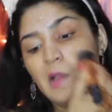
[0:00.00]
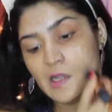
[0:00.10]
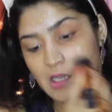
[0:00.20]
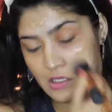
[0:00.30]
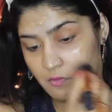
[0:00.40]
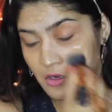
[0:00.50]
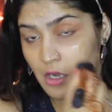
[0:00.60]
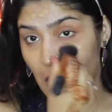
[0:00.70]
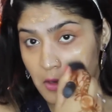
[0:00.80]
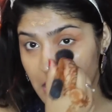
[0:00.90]
At least for
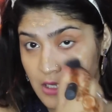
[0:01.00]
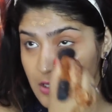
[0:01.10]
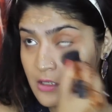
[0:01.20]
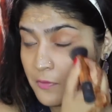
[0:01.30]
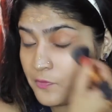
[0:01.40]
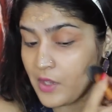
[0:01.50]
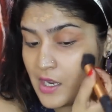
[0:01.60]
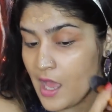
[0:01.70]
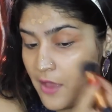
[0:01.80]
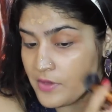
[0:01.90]
now, it doesn't
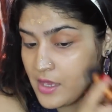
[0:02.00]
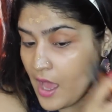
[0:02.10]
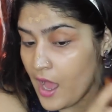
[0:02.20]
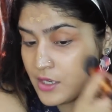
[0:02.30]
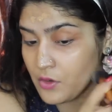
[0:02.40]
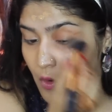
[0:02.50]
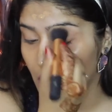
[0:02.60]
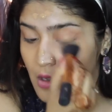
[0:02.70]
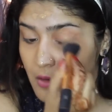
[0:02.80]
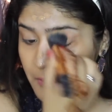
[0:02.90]
feel heavy at
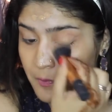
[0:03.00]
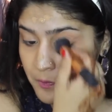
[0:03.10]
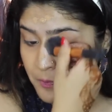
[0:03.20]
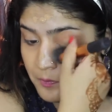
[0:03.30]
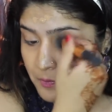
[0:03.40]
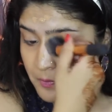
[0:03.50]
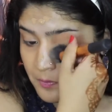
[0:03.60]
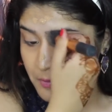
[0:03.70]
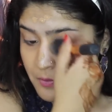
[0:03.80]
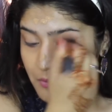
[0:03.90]
all.
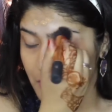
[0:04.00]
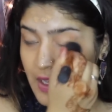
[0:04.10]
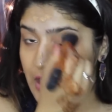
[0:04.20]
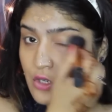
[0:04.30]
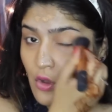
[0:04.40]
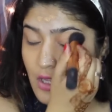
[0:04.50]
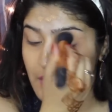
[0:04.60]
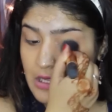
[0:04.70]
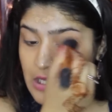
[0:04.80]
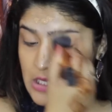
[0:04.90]
Like, not
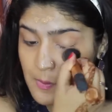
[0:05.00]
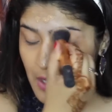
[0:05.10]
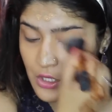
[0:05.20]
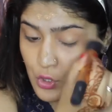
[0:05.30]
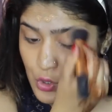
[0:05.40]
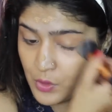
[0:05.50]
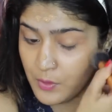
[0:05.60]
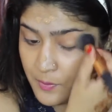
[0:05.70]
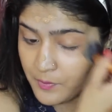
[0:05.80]
even this much.